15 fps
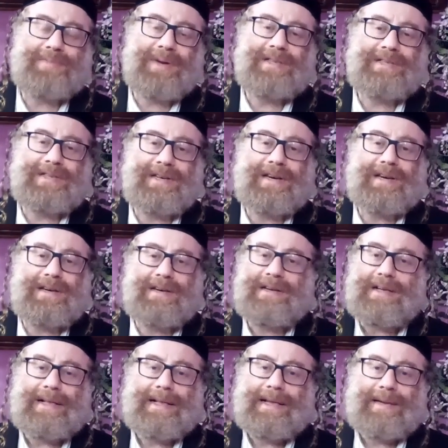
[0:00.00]
But uh,
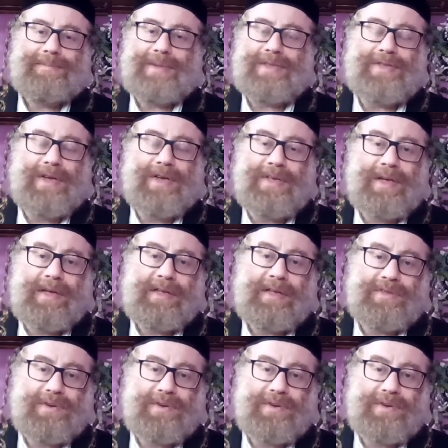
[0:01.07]
but the